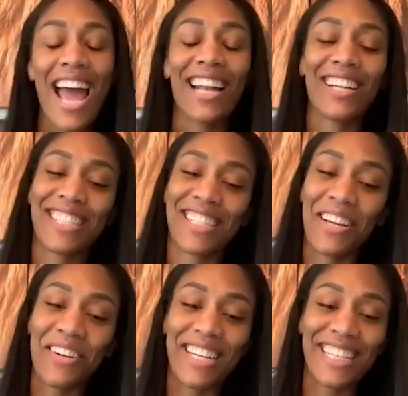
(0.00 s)
And I was just like,
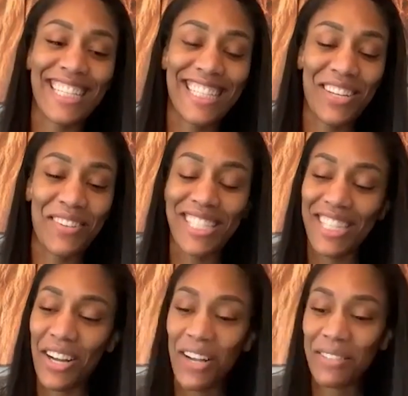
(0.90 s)
oh goodness. So when she
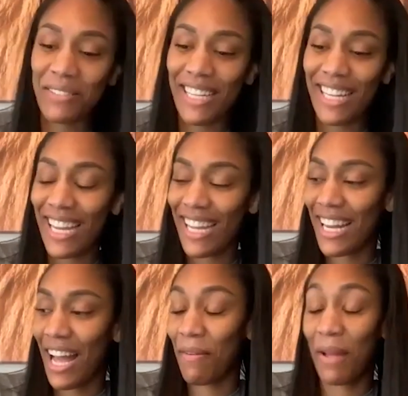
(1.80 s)
called me,
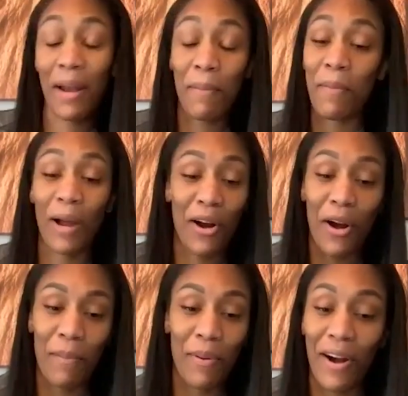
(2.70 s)
and I had to put my
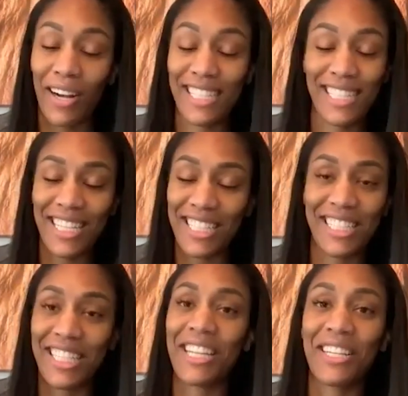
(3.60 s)
car in park because I just
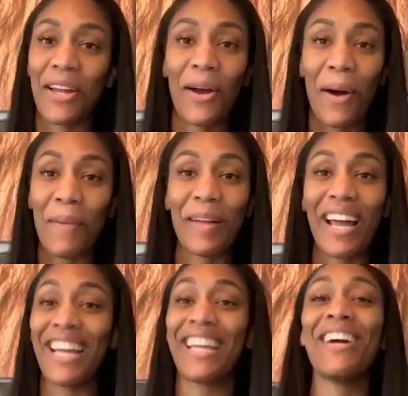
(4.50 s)
didn't know. I'm
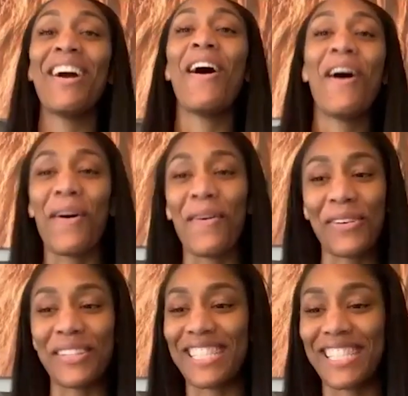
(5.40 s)
like over
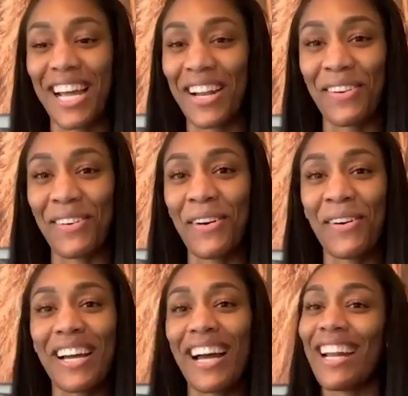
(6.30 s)
on the side of the
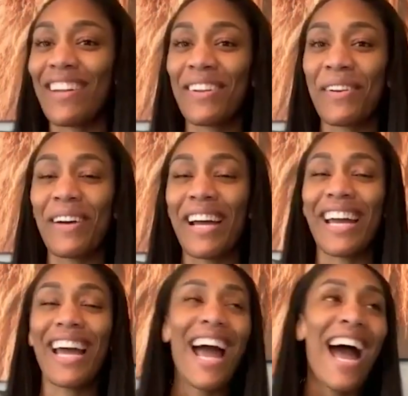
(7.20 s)
road, kind of in a
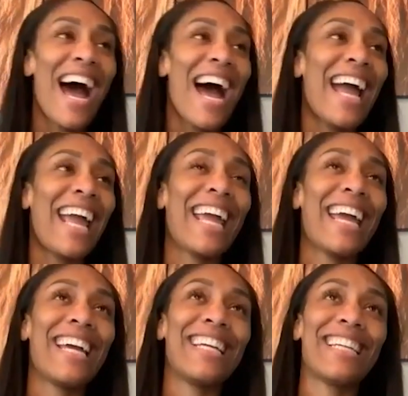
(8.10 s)
way.
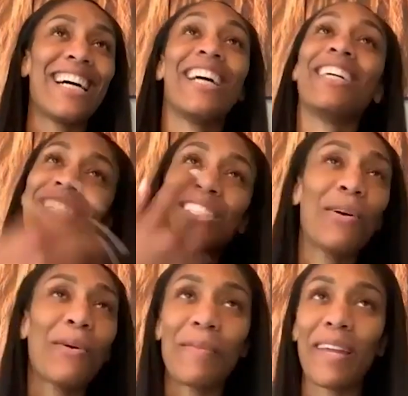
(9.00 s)
And she
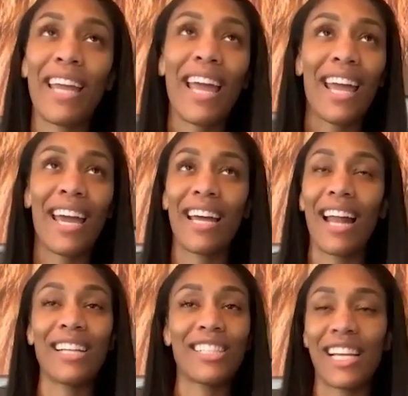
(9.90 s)
told me, and
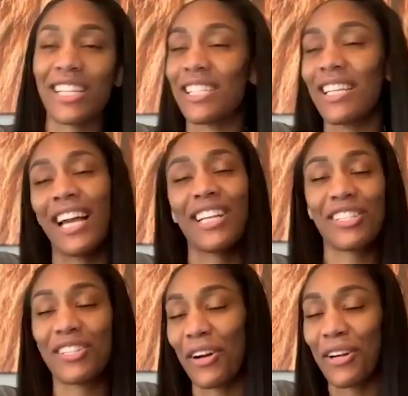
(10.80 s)
I just instantly like just
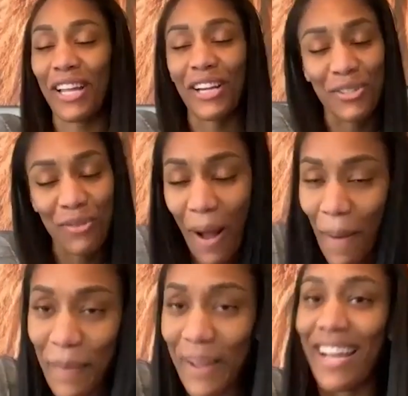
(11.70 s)
started like
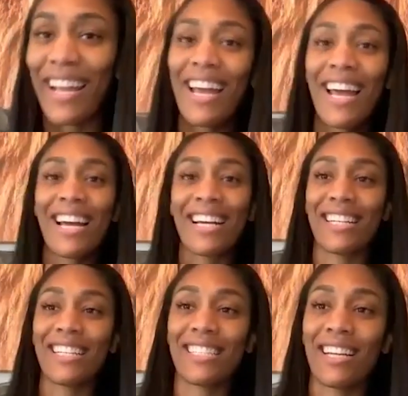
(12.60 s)
dropping.
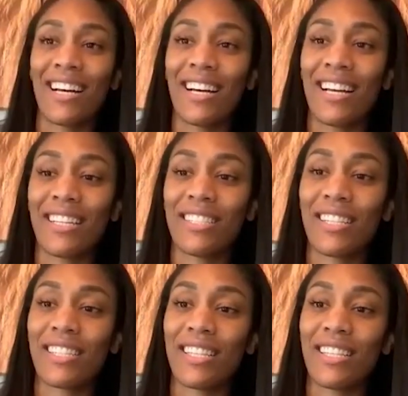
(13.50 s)
Because it's
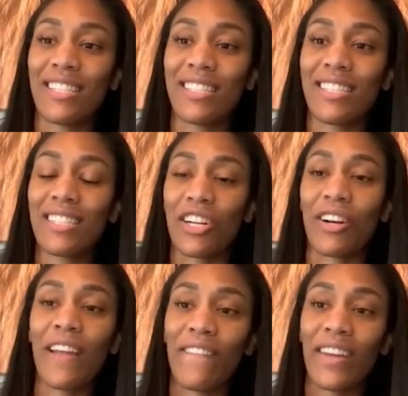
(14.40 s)
just a
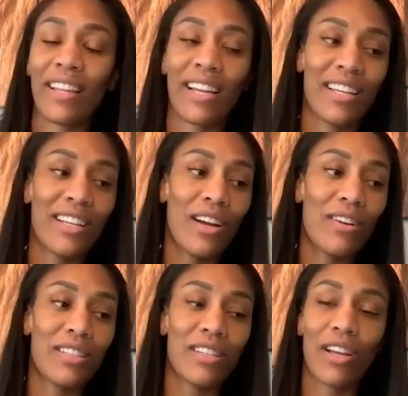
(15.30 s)
great feeling, you
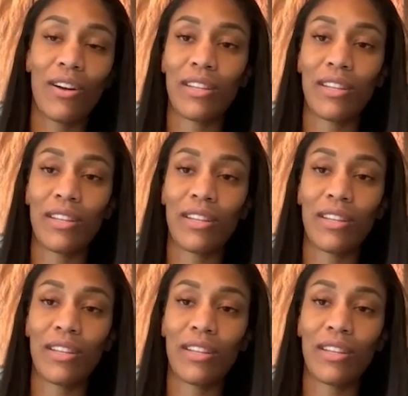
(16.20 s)
know, to know